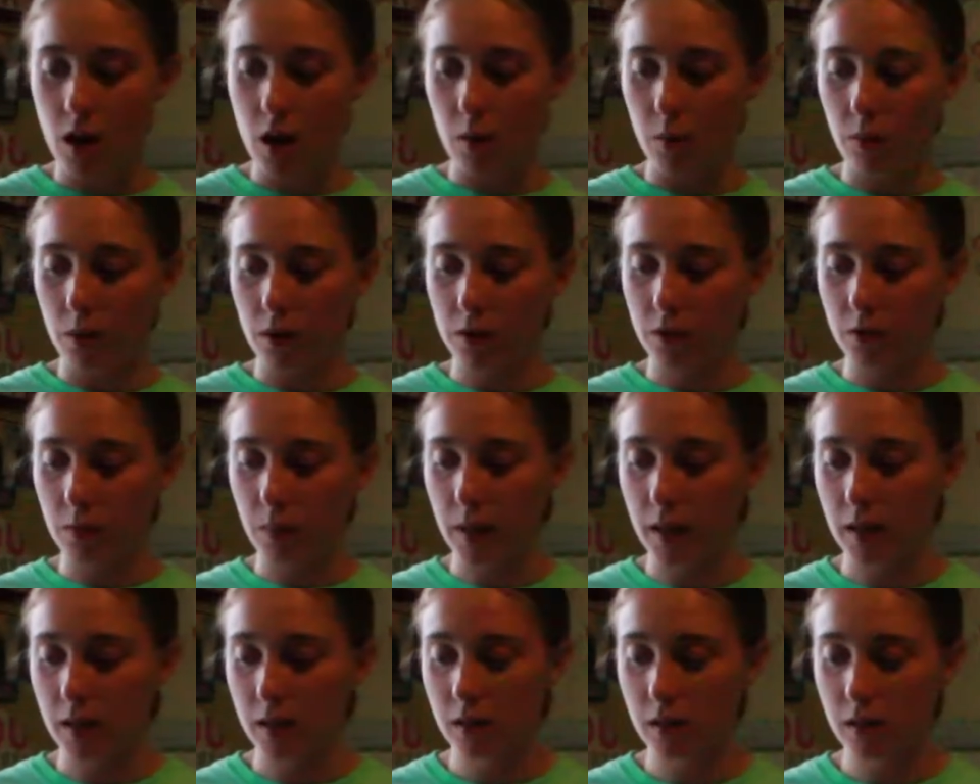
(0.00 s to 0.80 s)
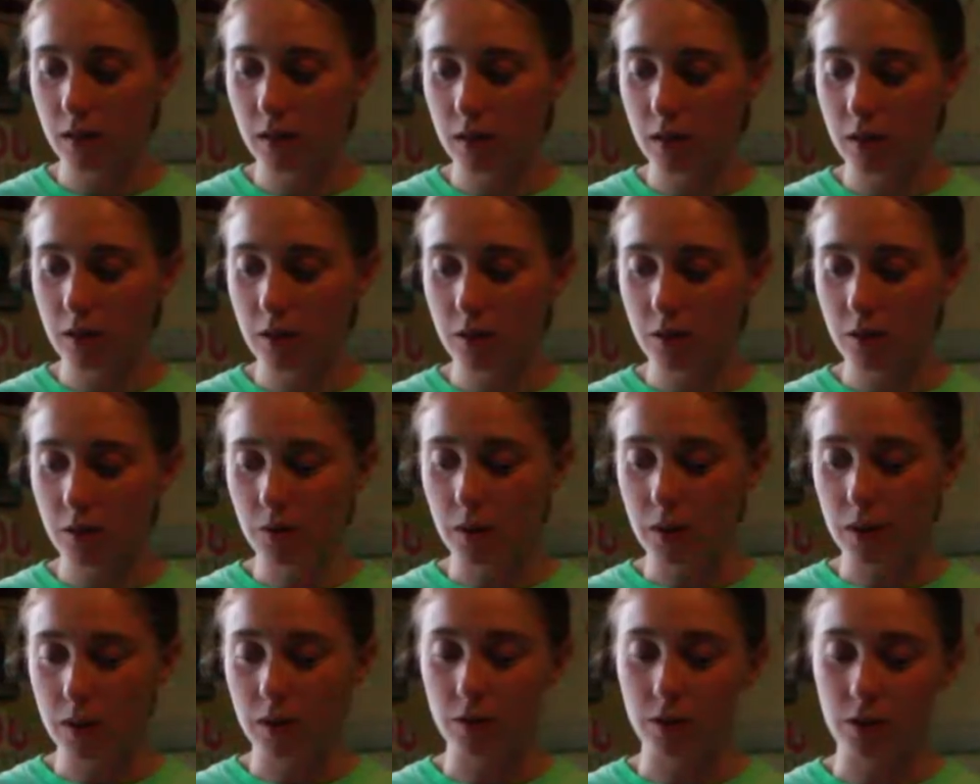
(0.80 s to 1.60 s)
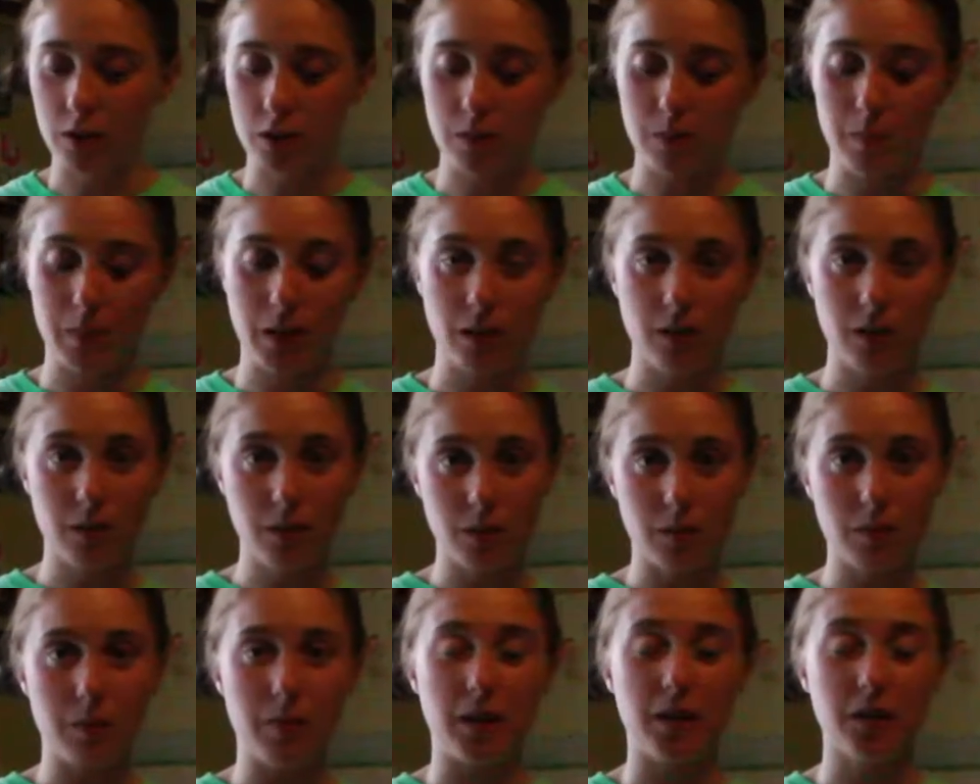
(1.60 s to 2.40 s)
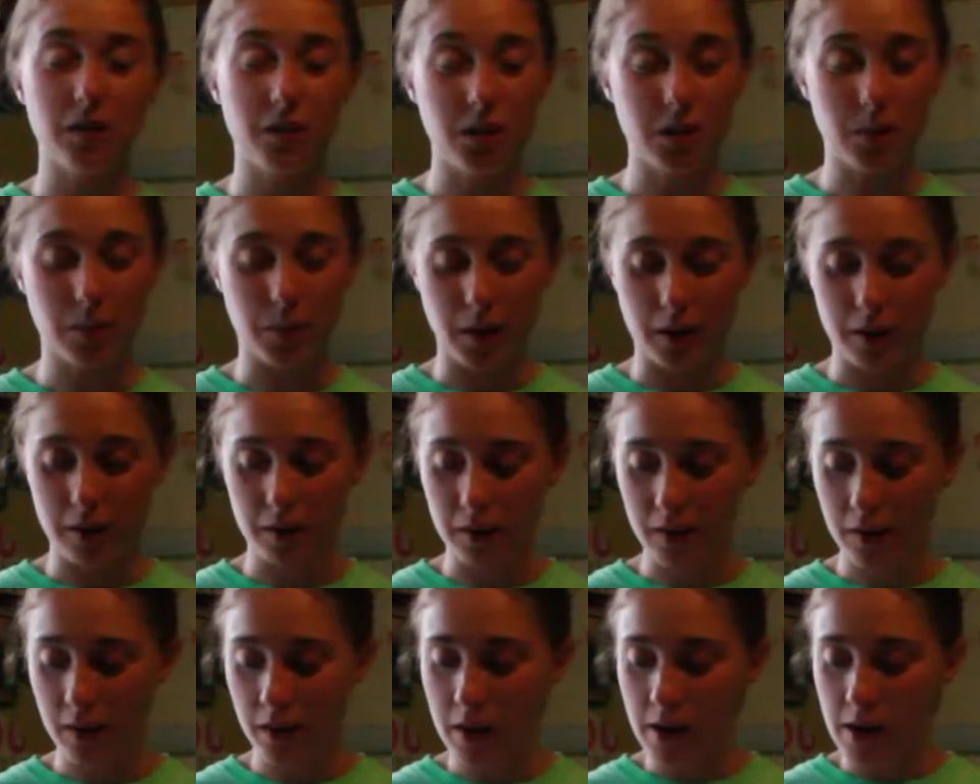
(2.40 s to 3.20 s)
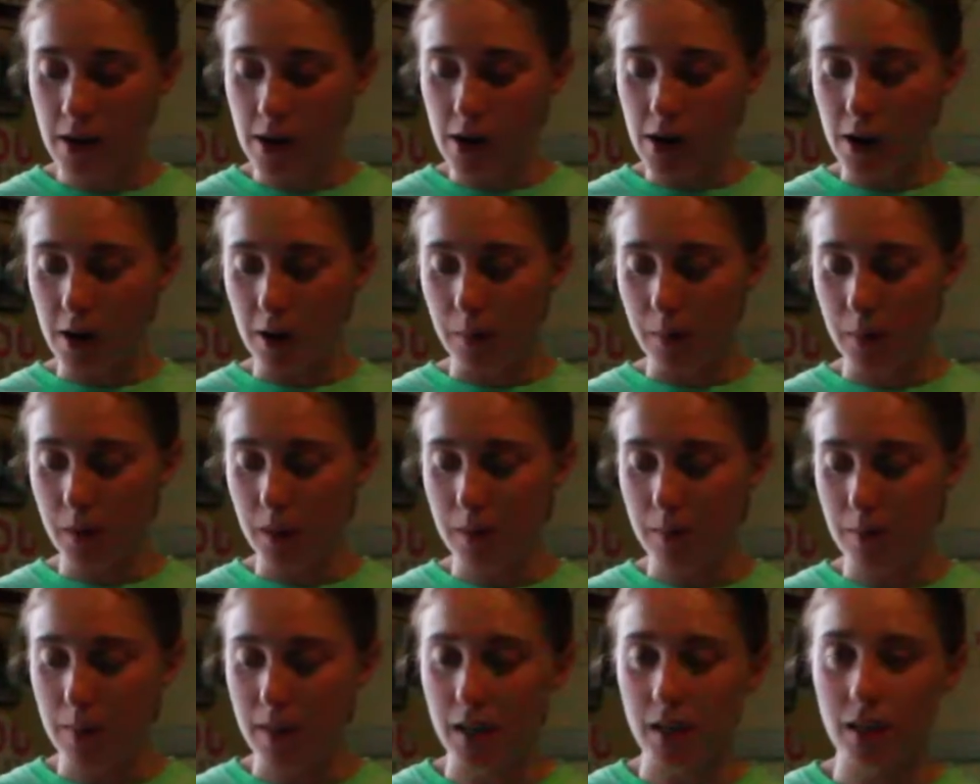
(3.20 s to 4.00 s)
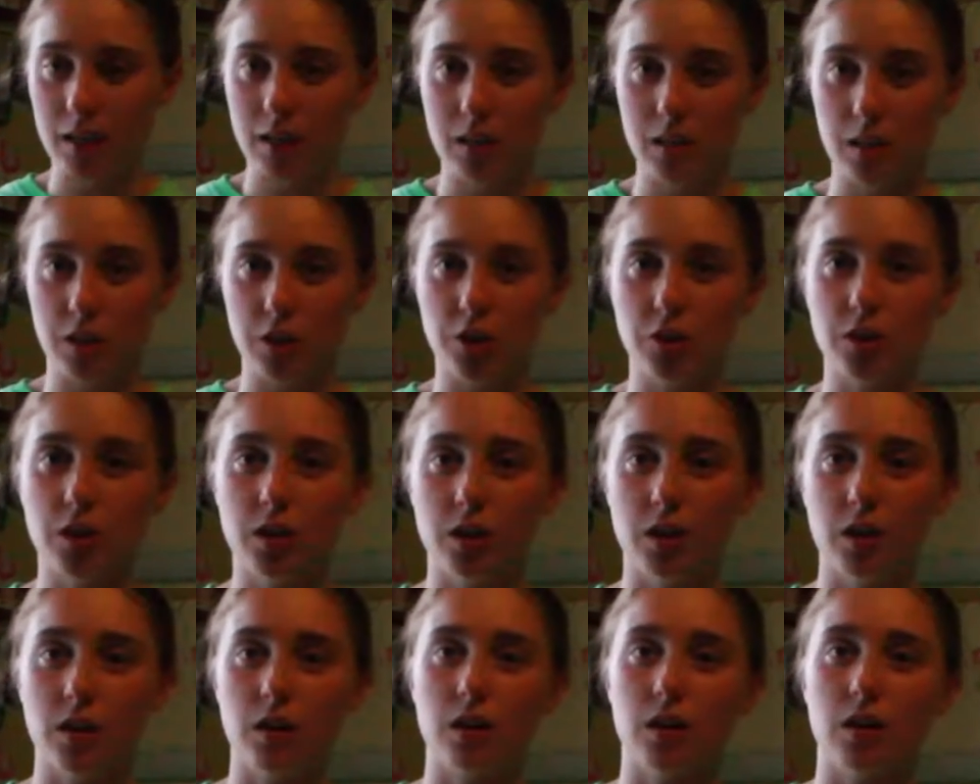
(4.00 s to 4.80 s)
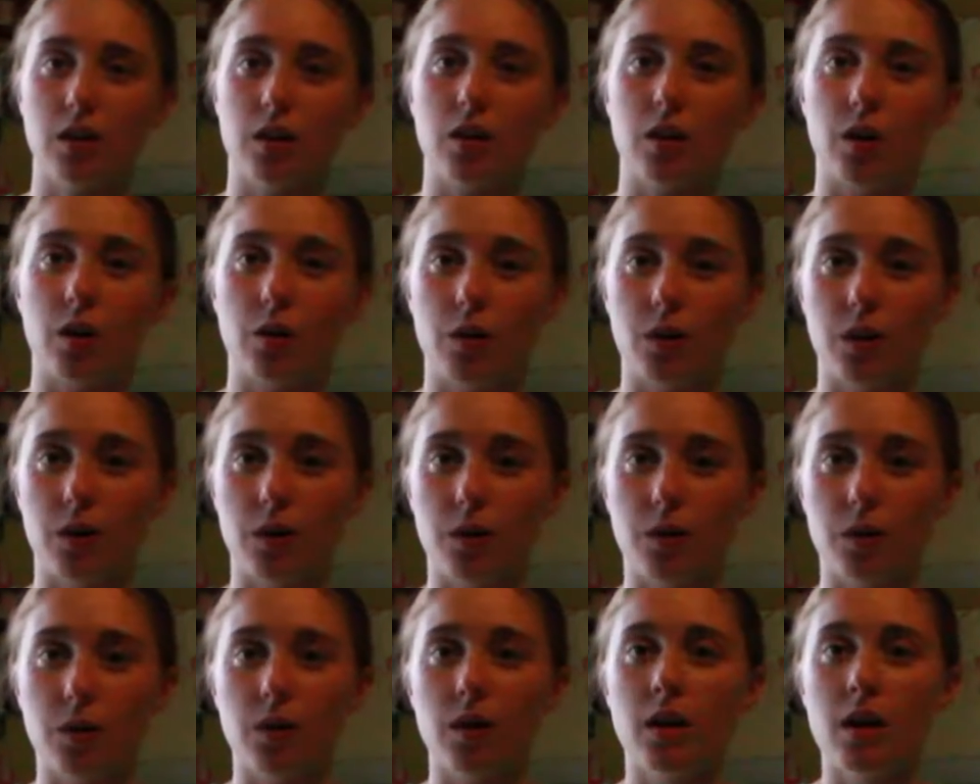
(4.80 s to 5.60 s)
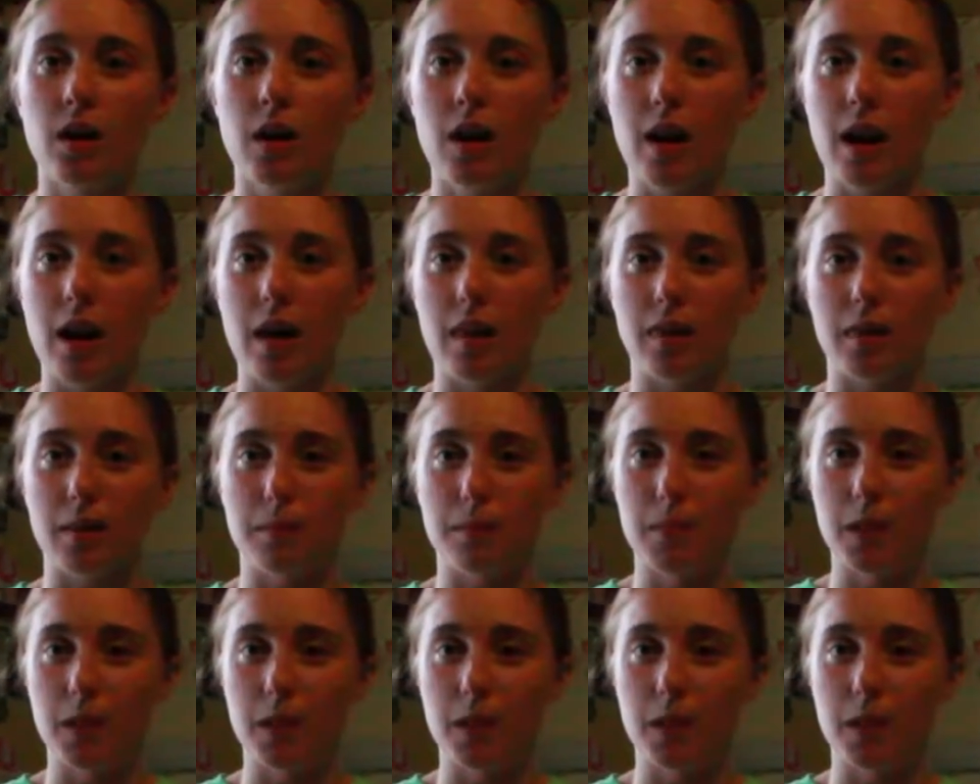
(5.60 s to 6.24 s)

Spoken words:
And what you'll basically do is first melt the butter, then mix the sugar, the cocoa, and the